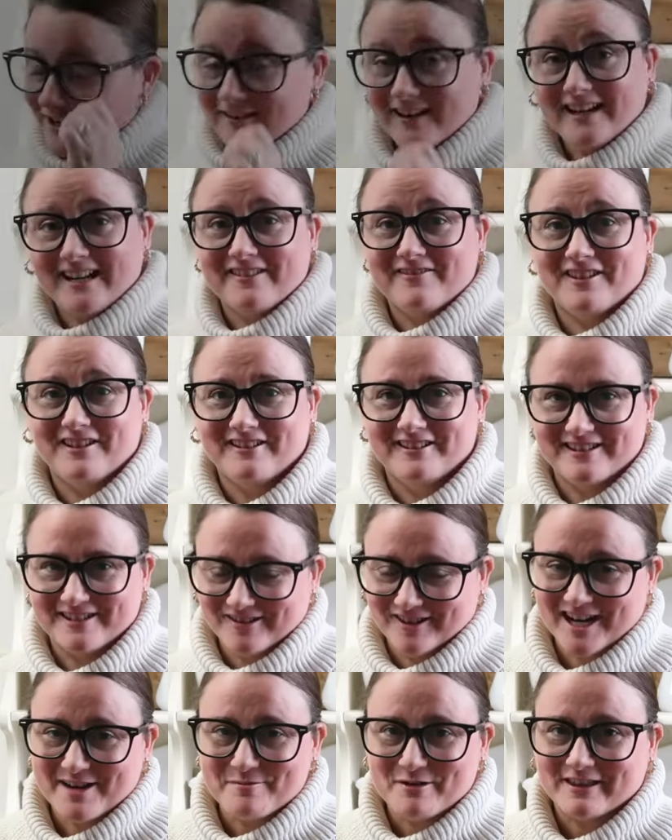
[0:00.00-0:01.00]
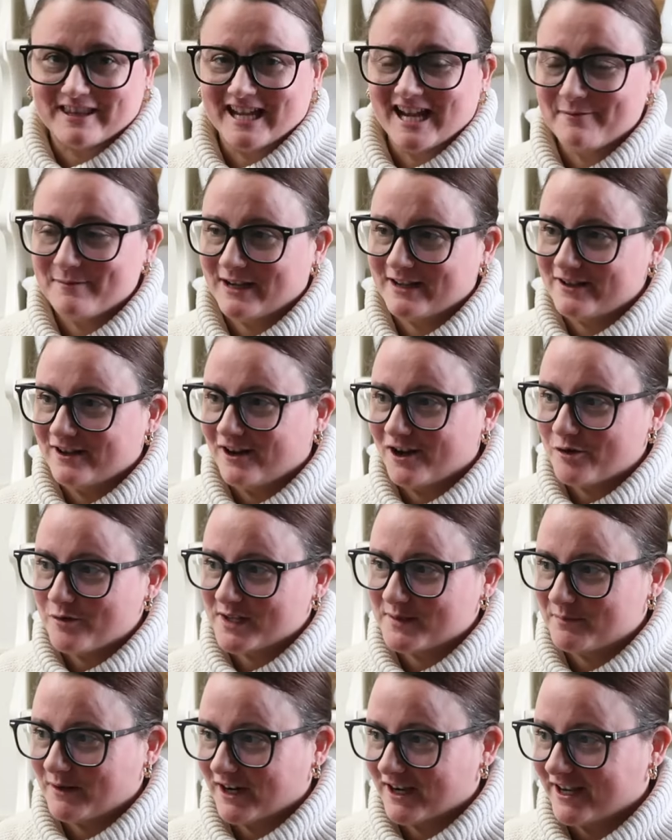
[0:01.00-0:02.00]
Alrighty, well, sorry about that. My dog
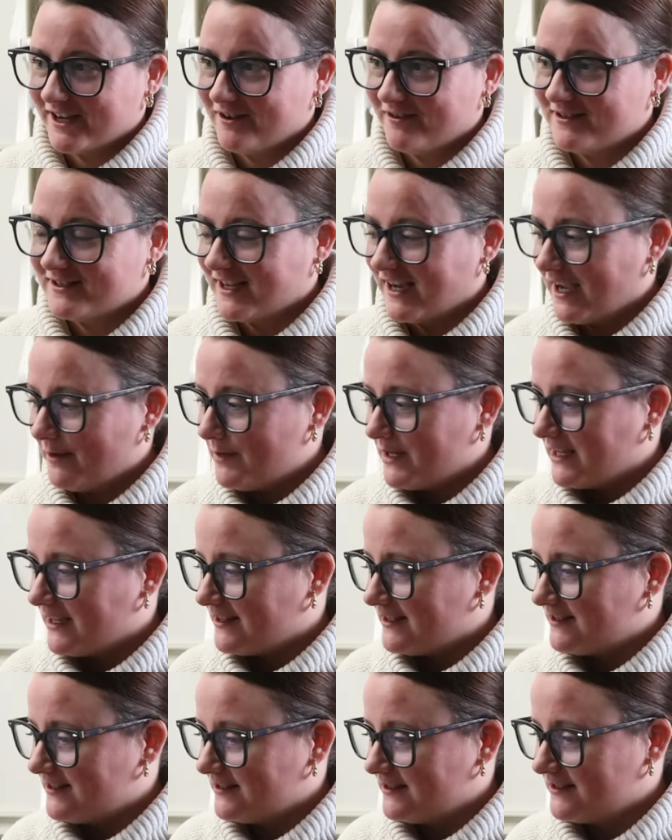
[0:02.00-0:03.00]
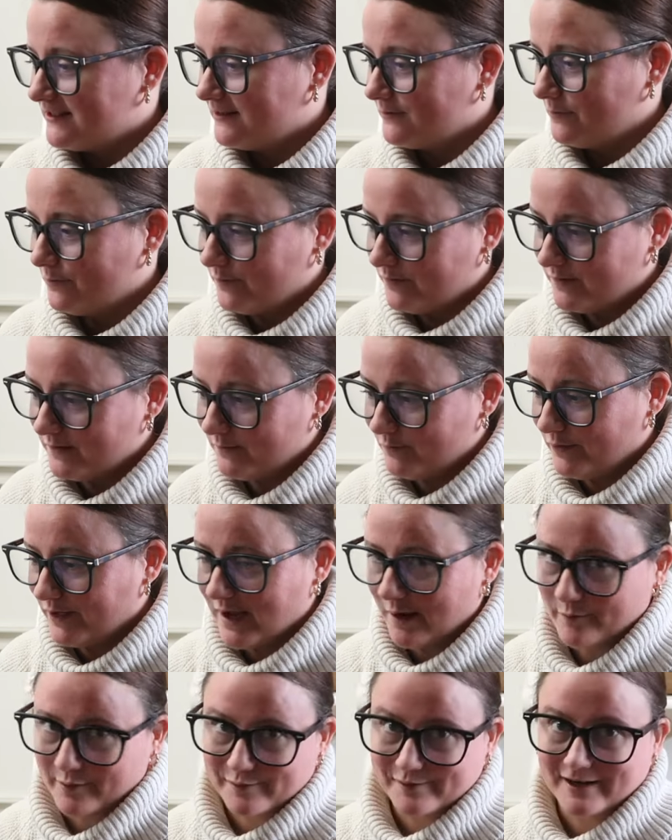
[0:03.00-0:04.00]
was barking outside because
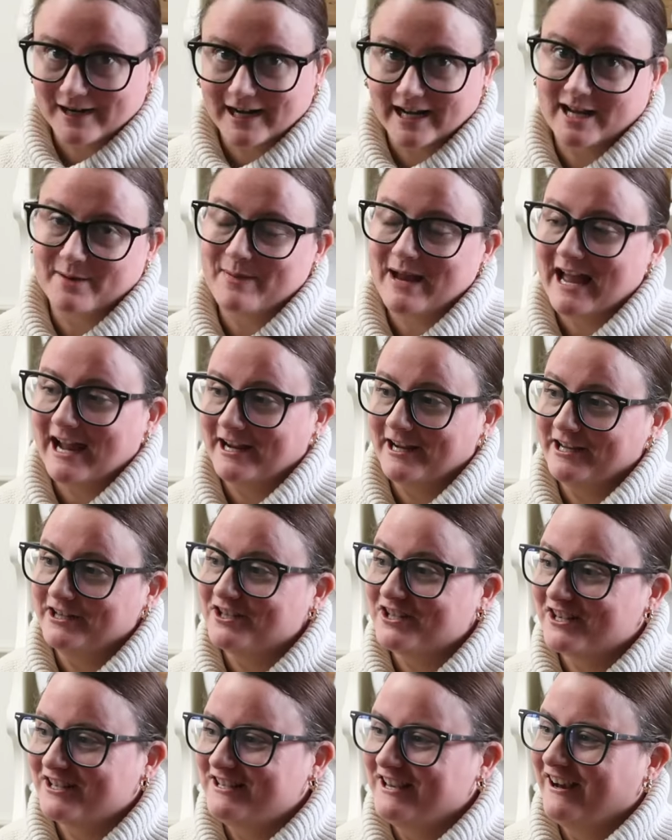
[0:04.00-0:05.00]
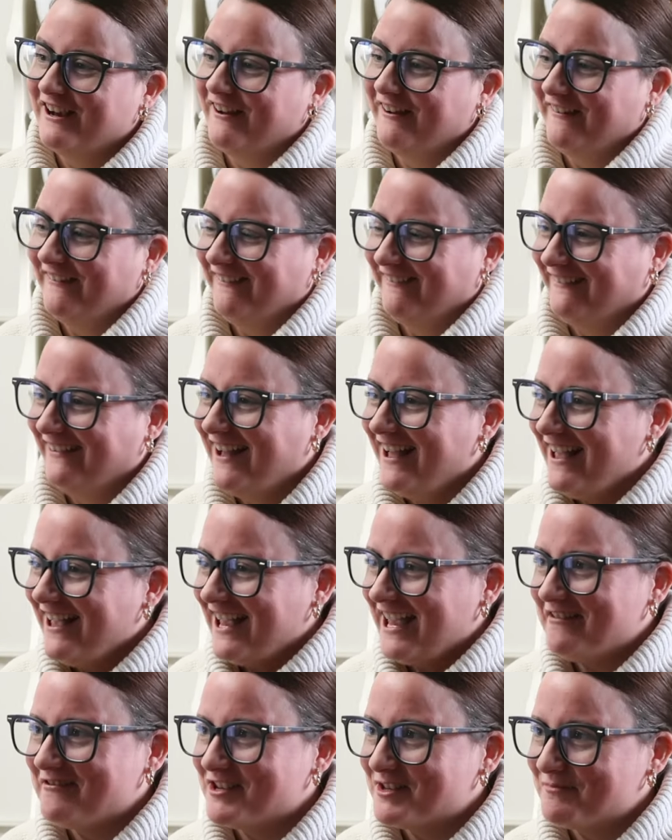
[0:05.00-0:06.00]
we, we were getting a package, so
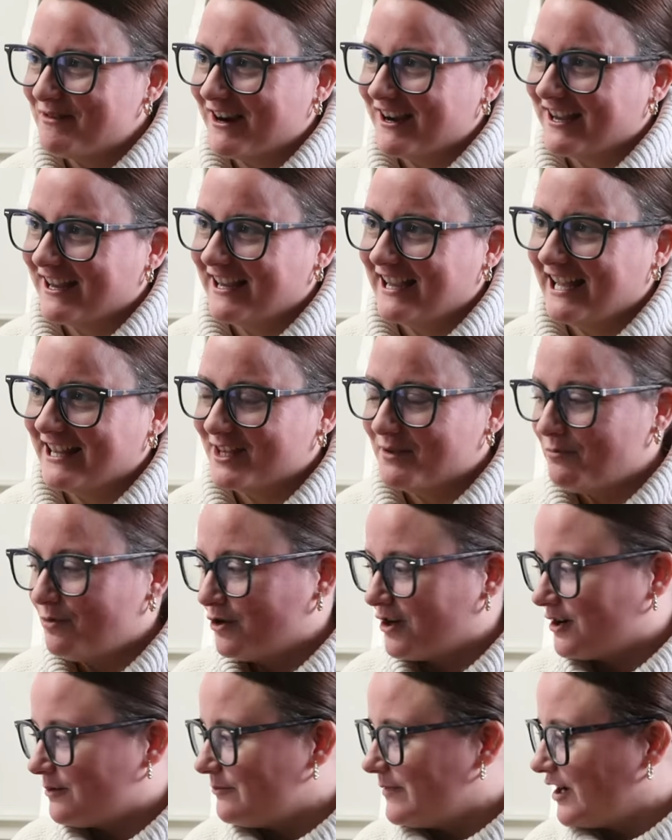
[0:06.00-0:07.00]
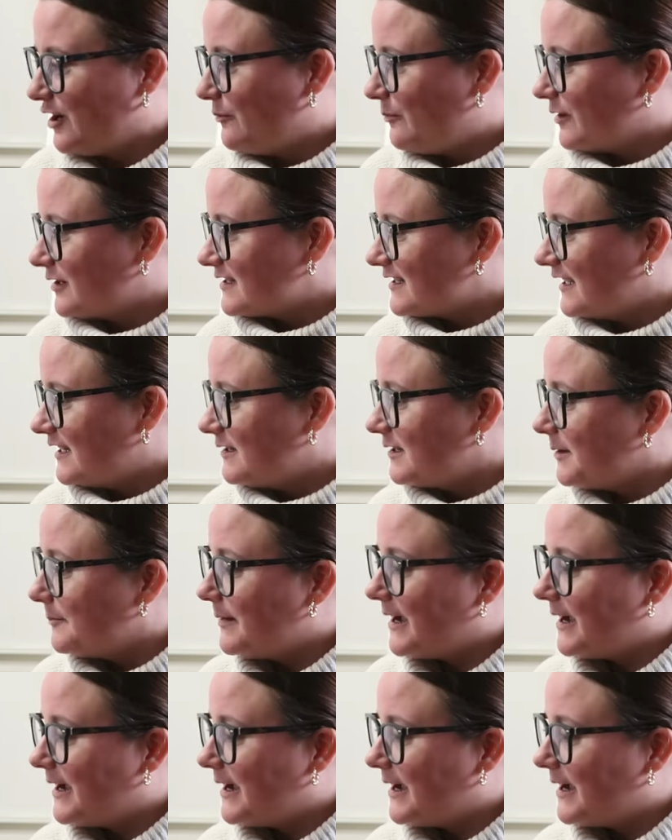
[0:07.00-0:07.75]
he was barking at the poor mail person.